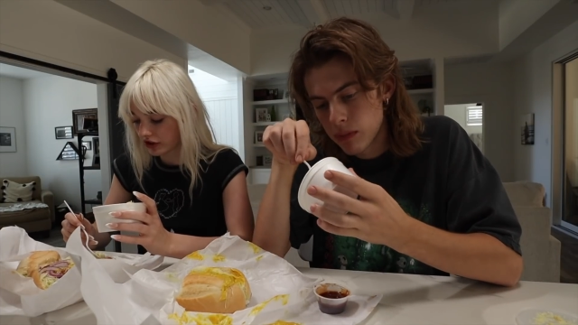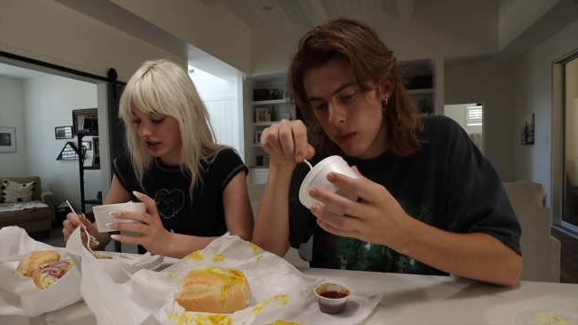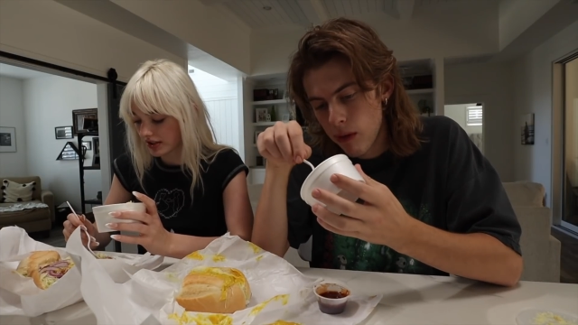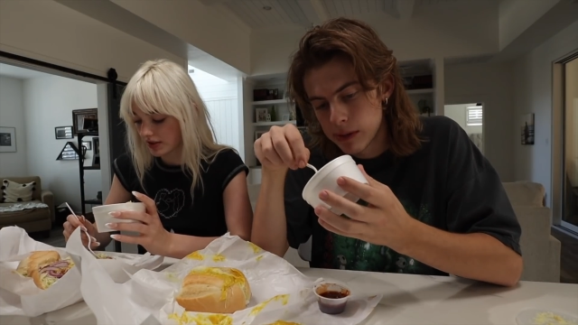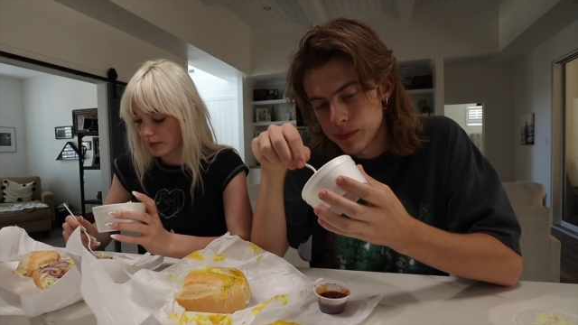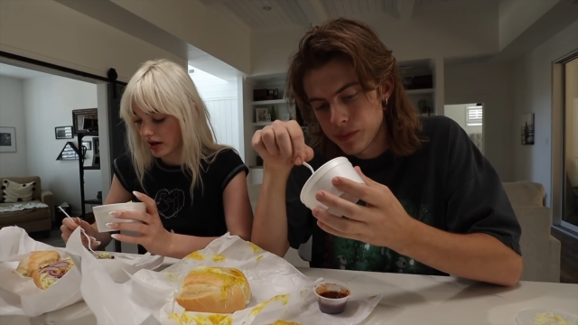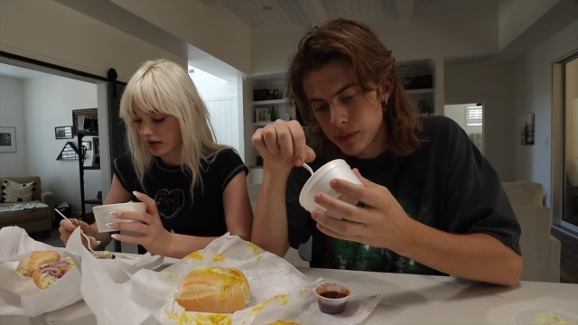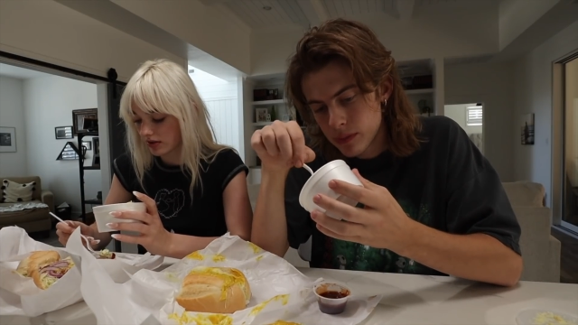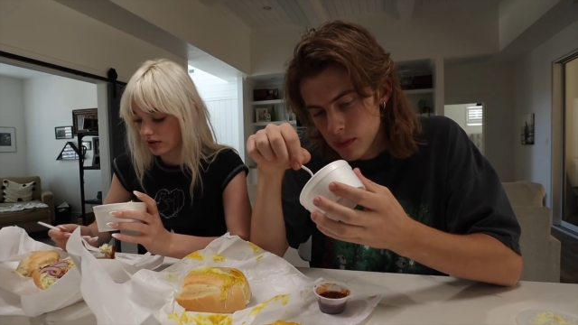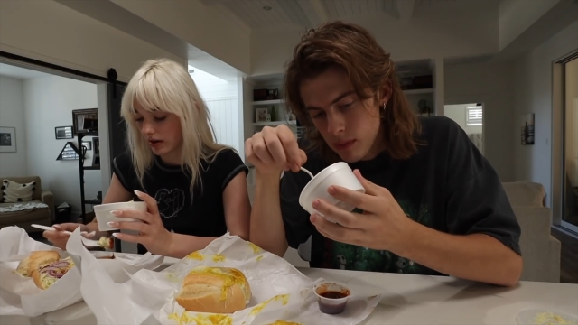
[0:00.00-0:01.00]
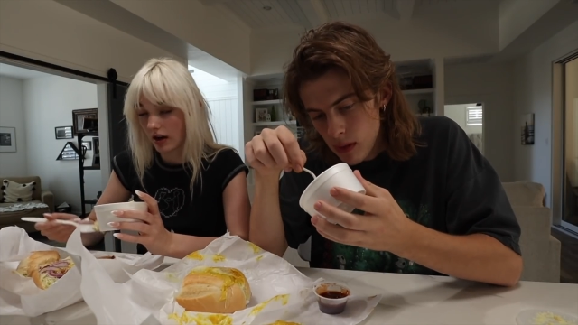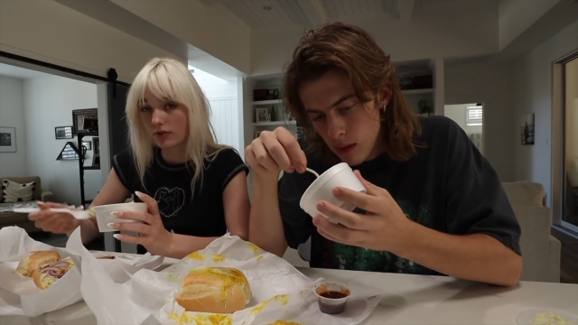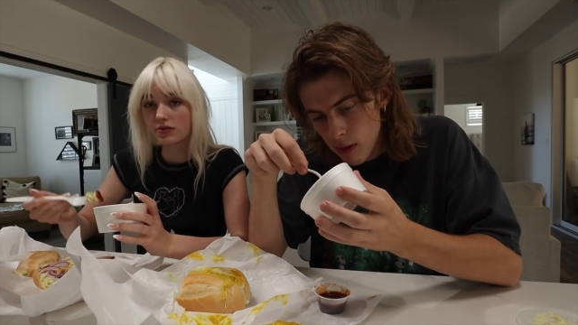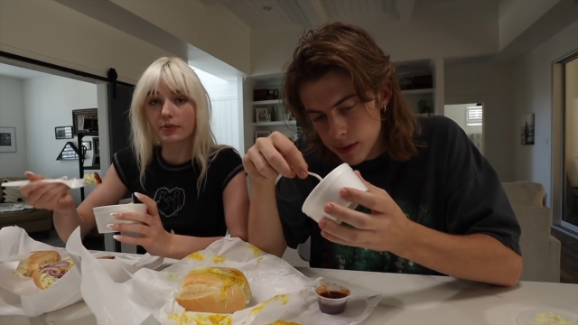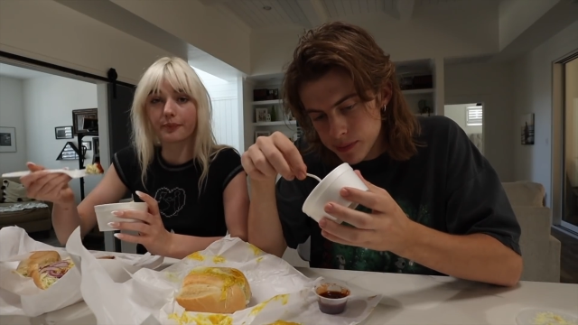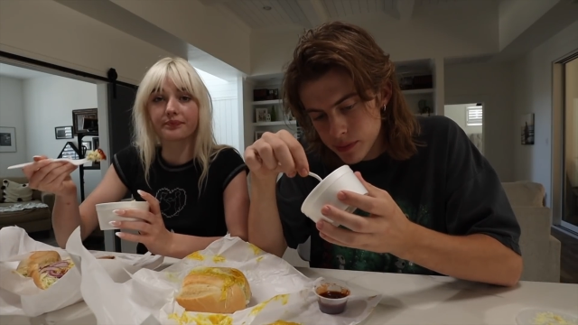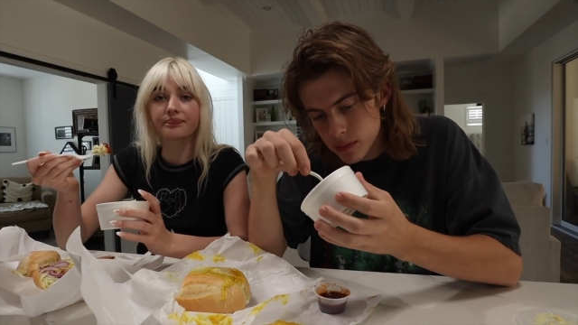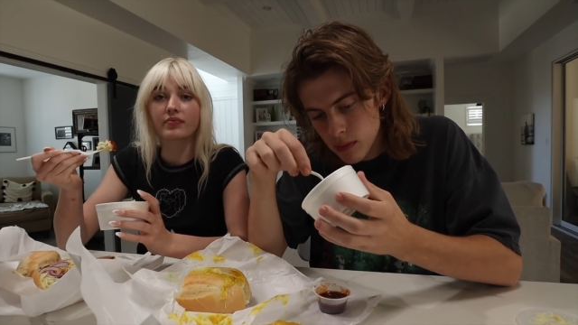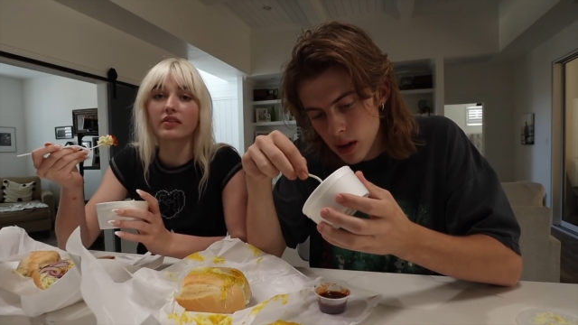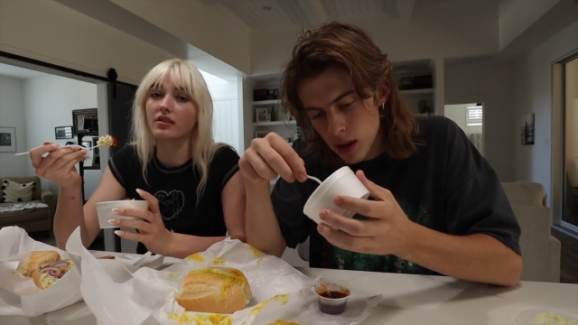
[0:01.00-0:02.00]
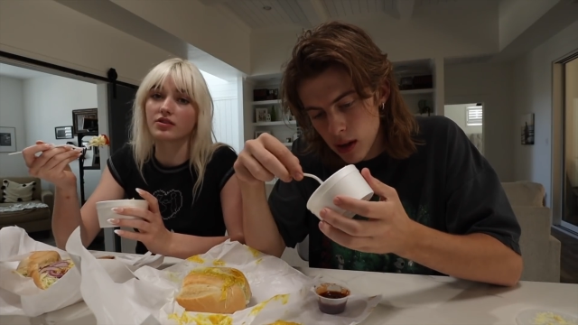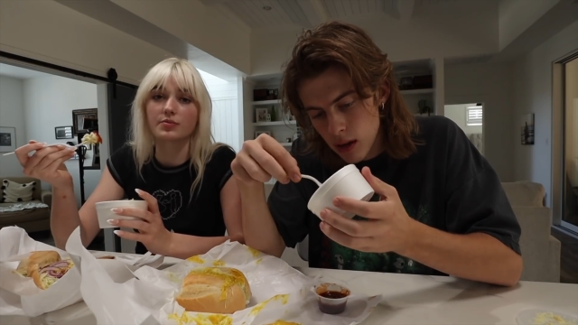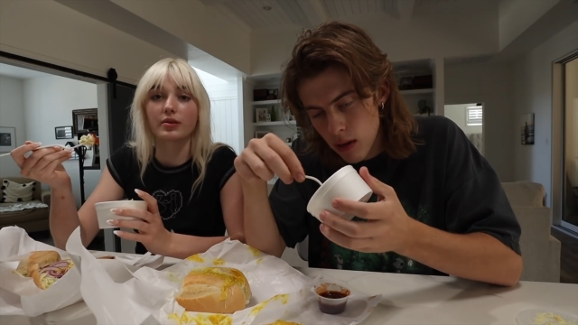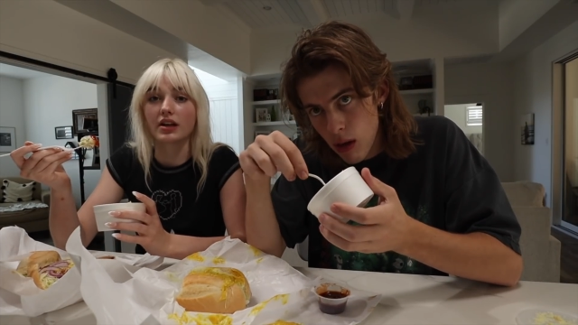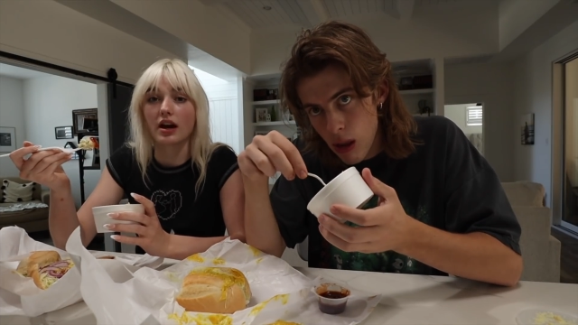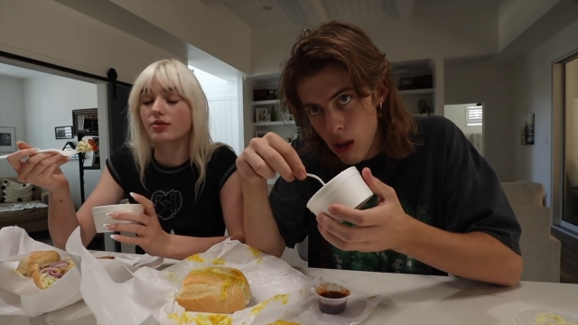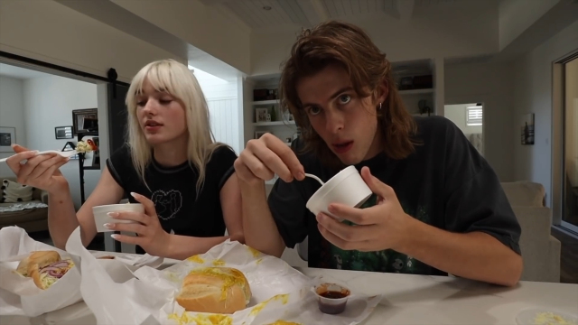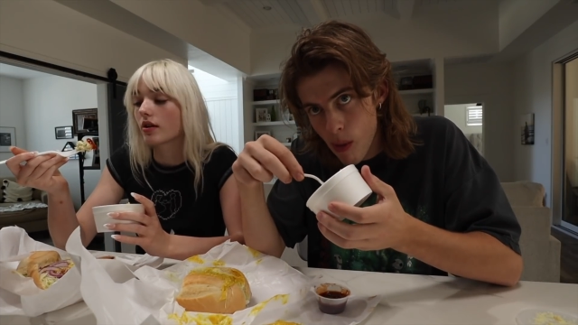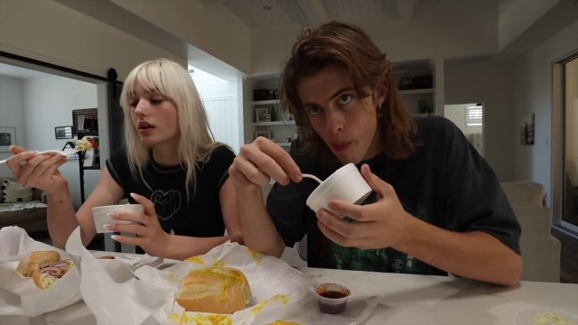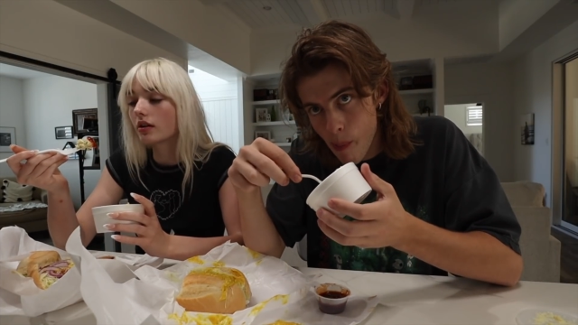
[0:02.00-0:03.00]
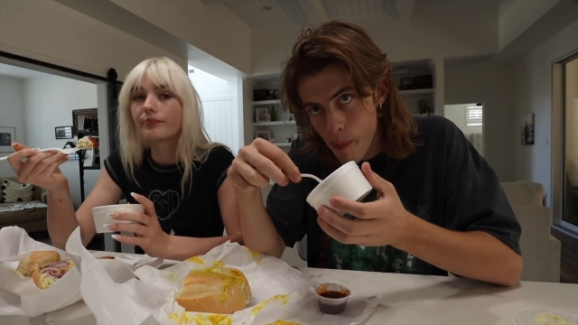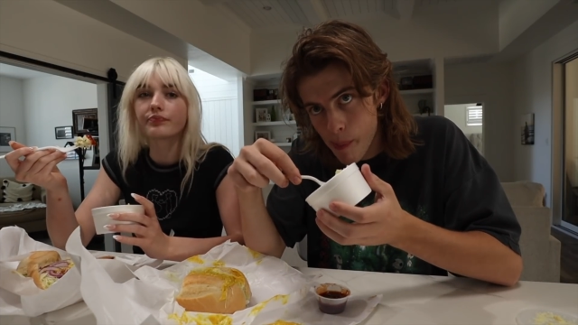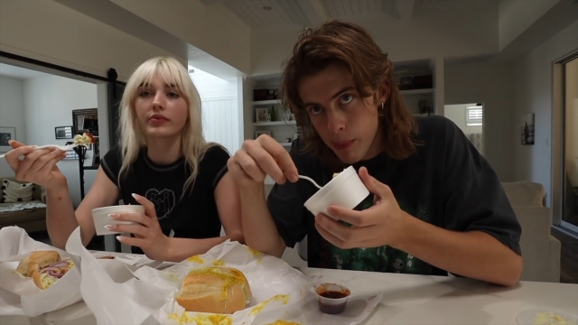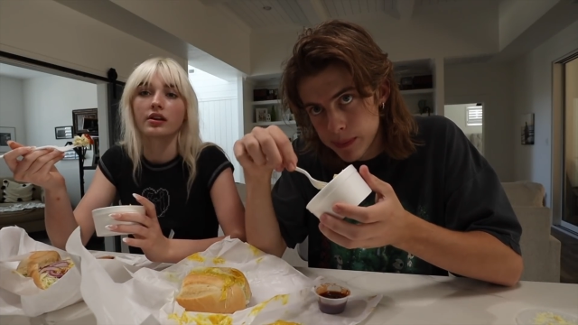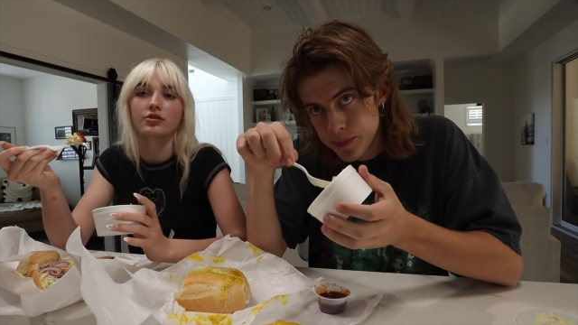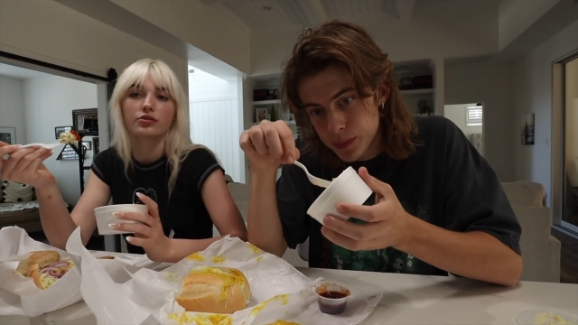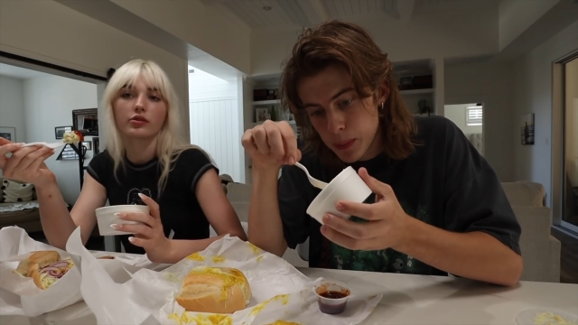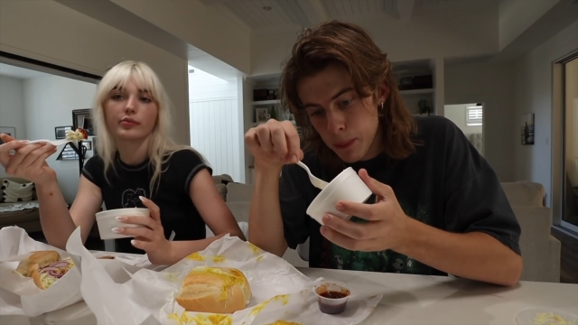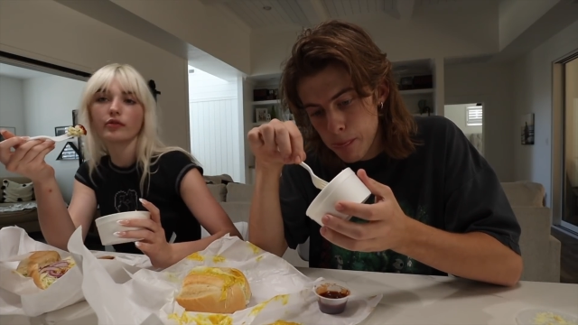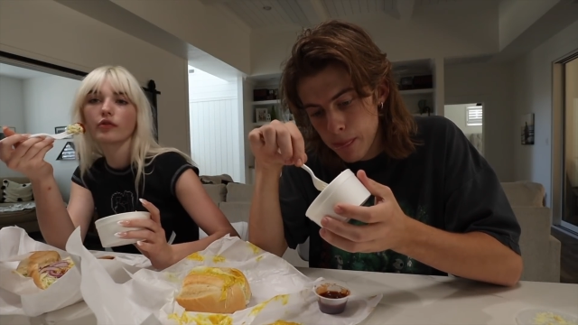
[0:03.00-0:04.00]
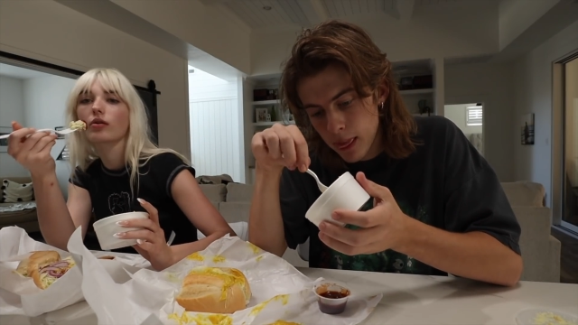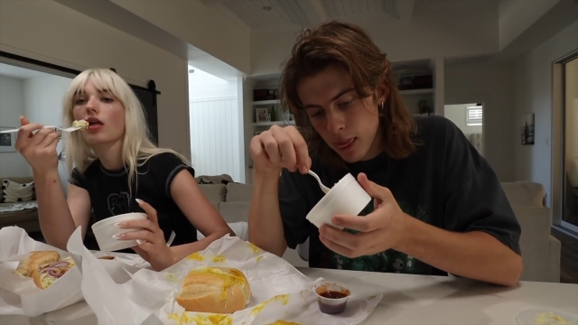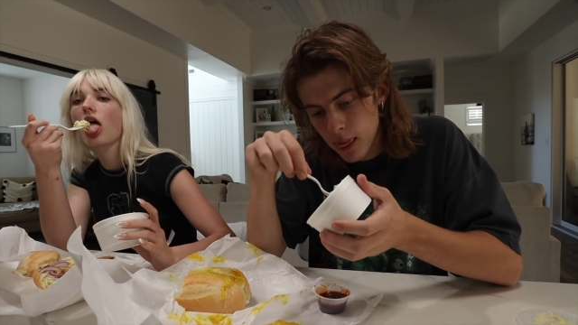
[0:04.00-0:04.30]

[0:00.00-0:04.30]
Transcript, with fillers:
Speaker 1: Jens' parents' new house. They just built a house down here, and it's really beautiful.